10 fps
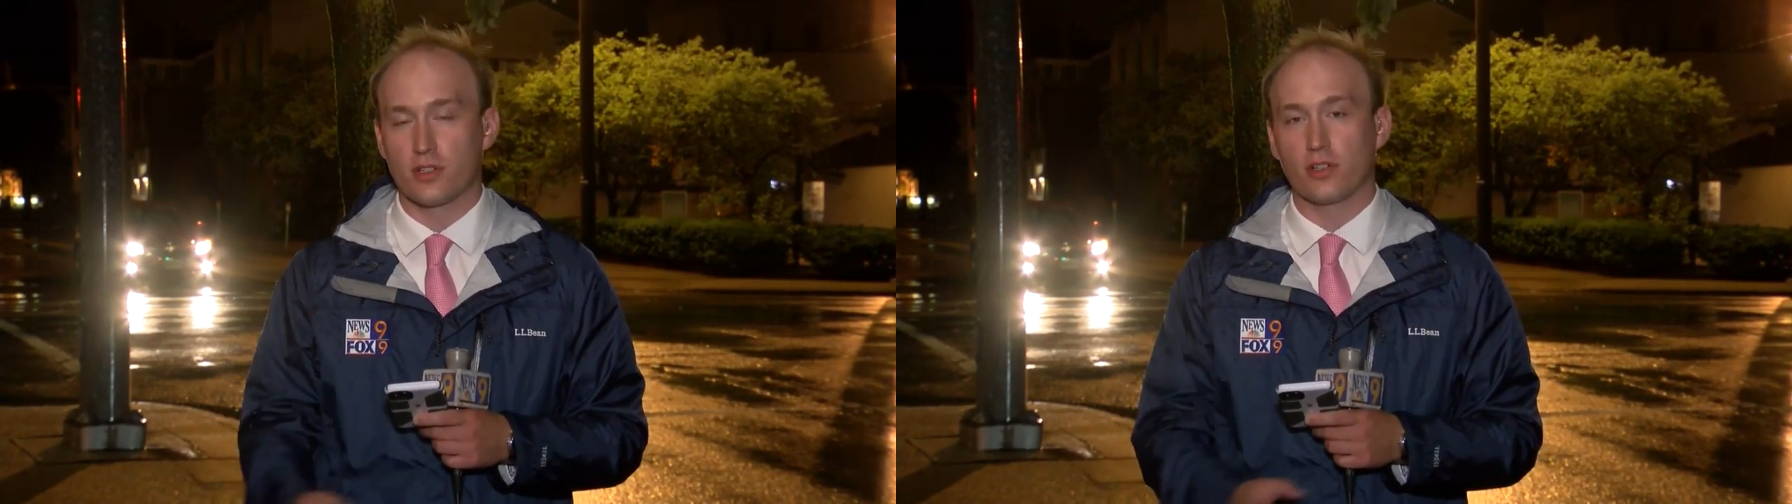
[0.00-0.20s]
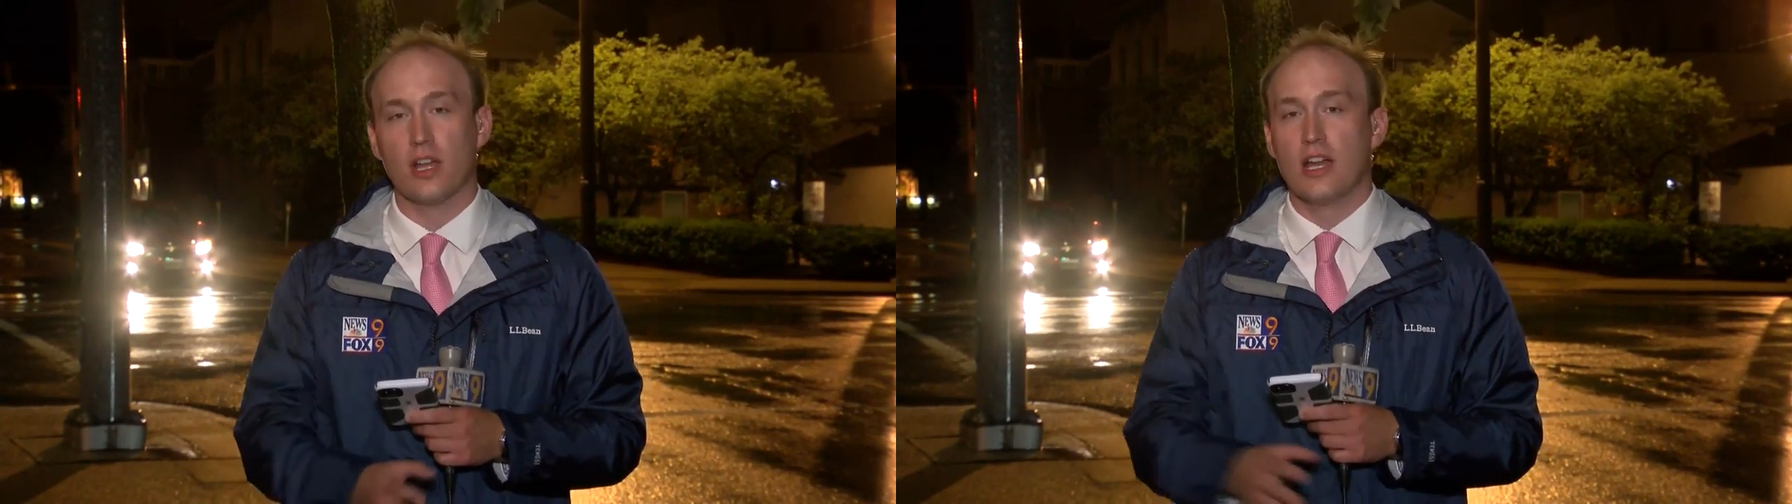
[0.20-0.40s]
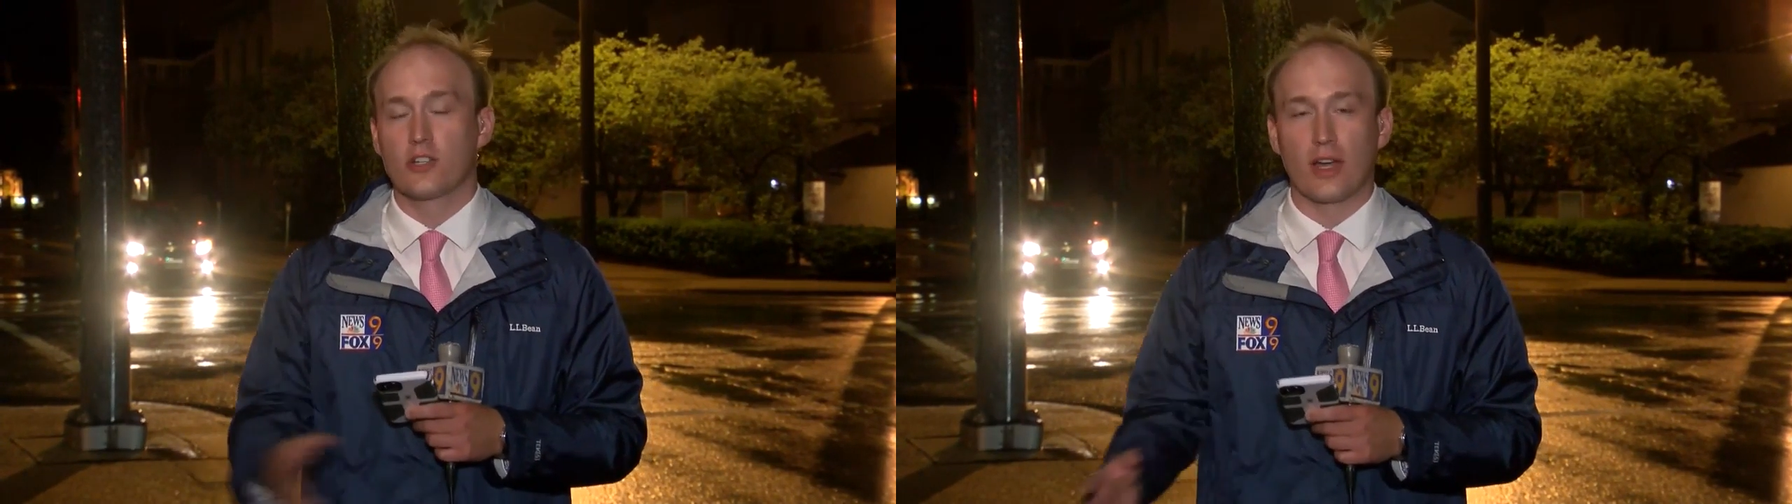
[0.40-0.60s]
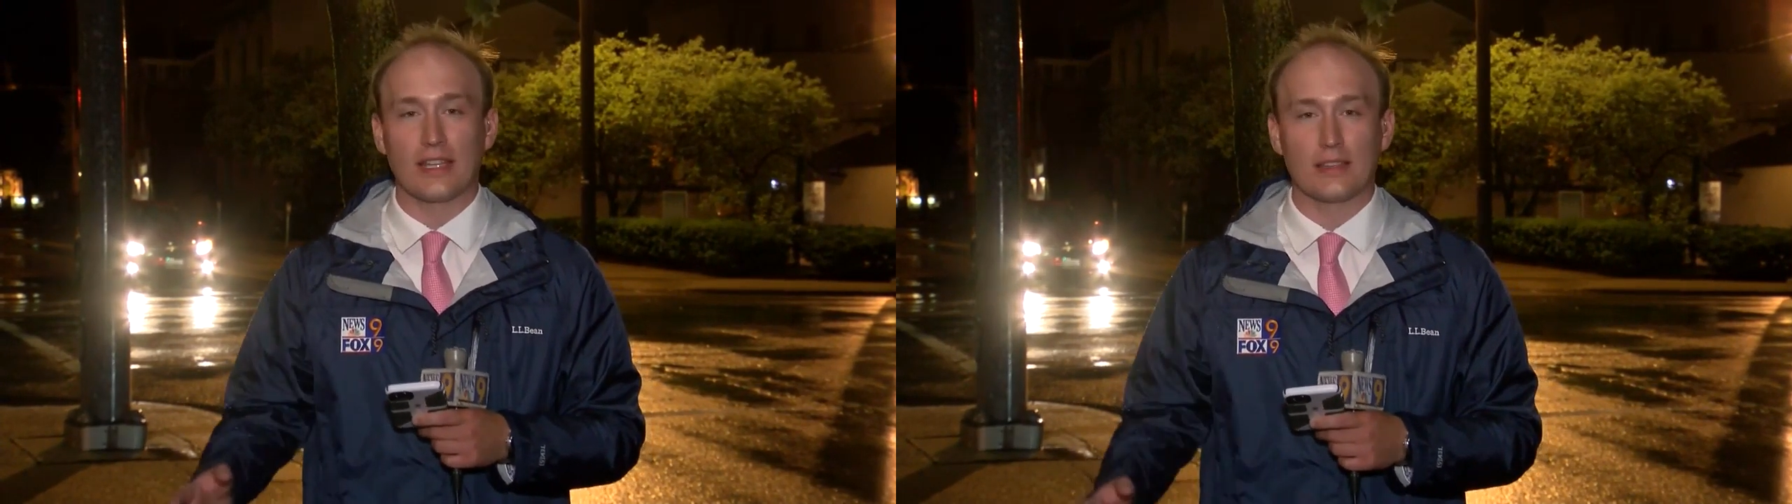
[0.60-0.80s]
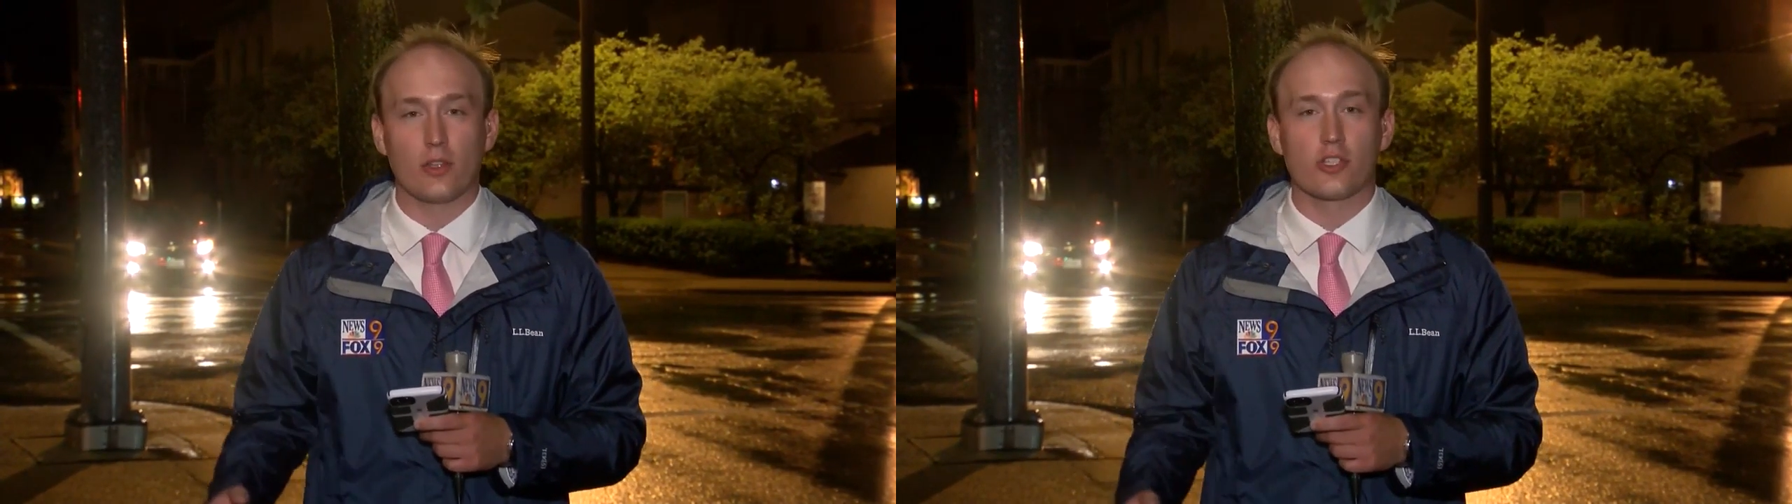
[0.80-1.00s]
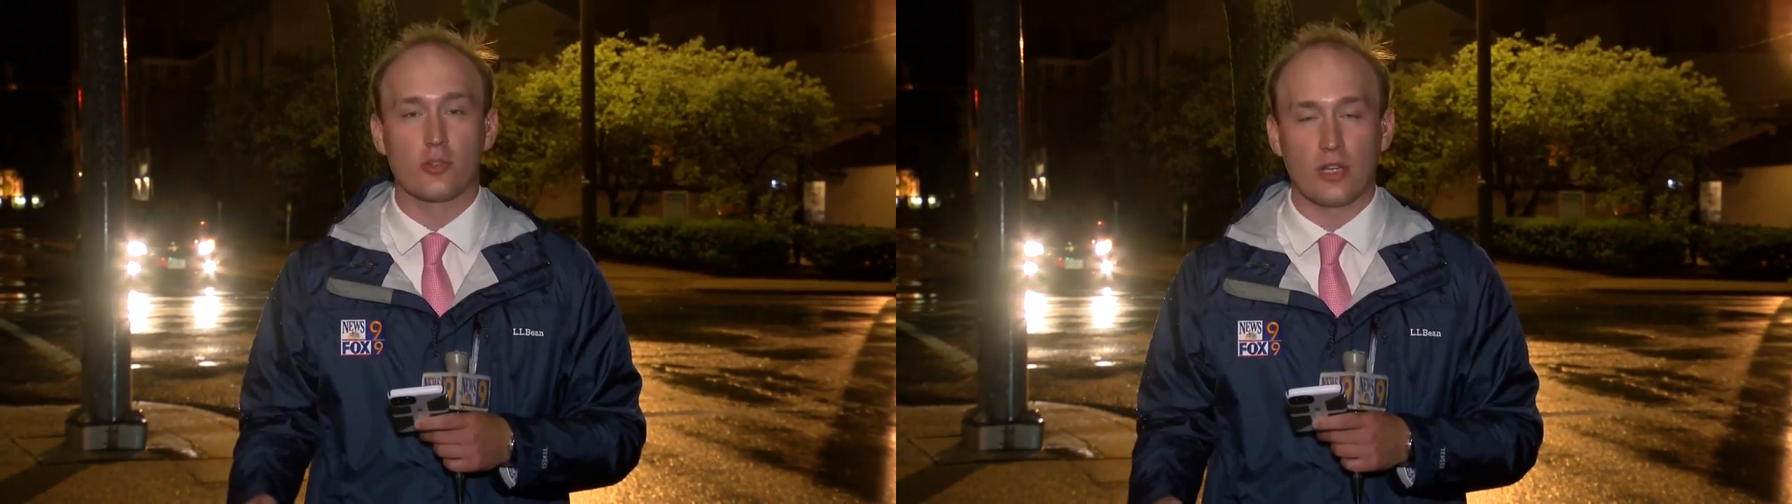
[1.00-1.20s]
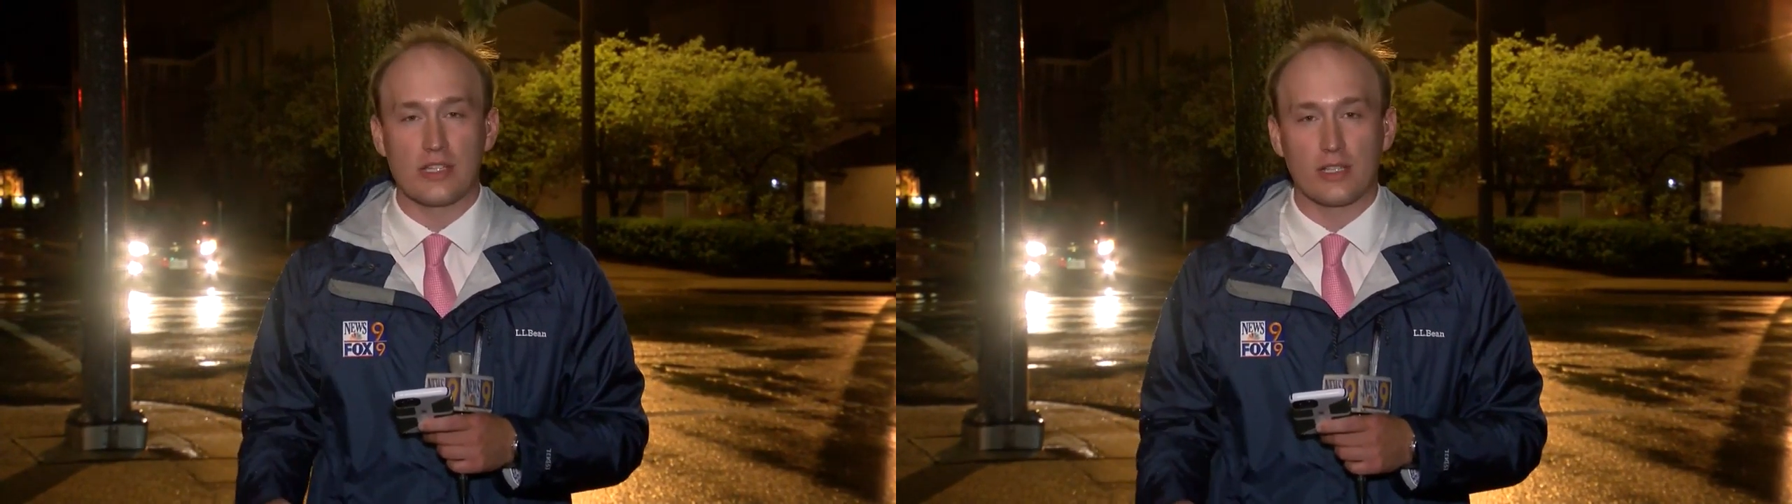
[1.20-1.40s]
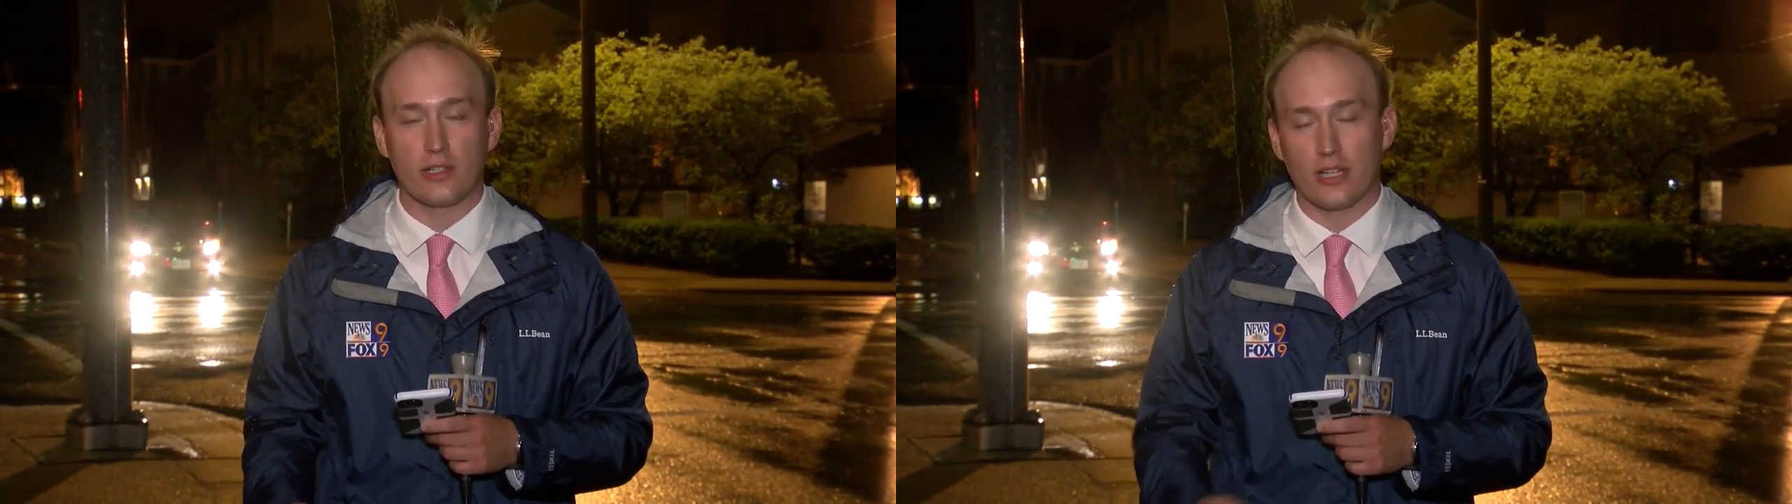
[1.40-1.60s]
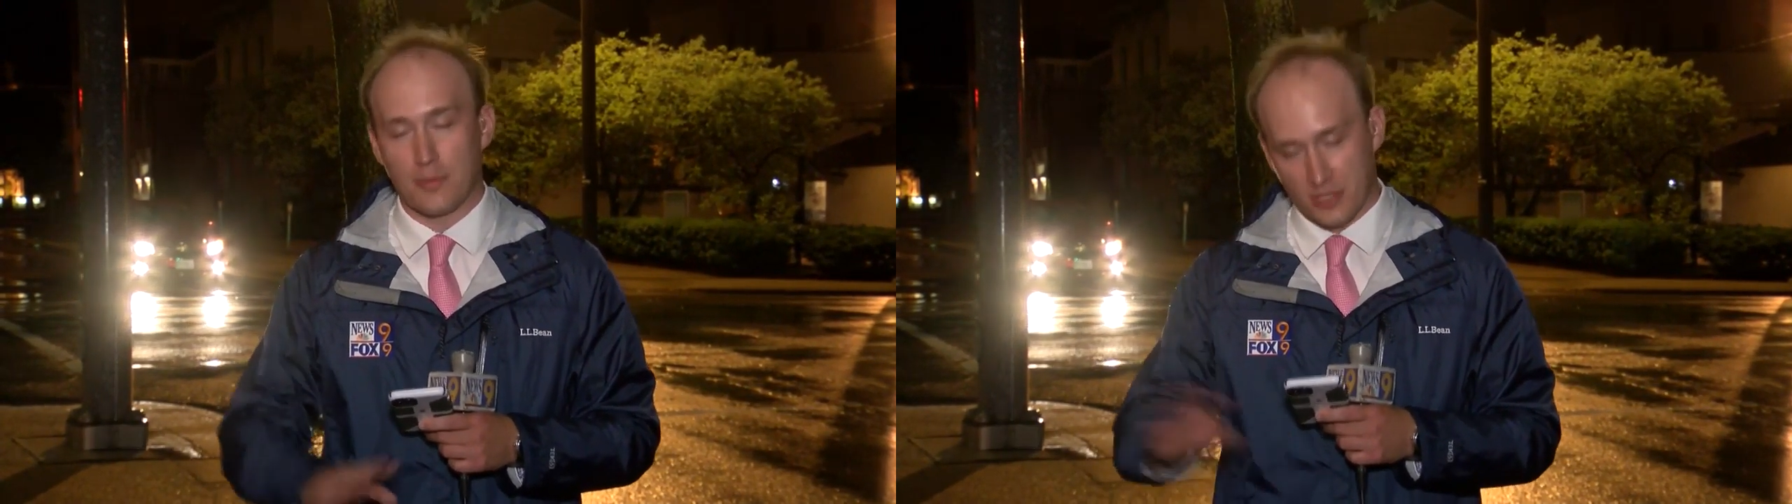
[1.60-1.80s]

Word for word: They're trying to get those trees cleared up.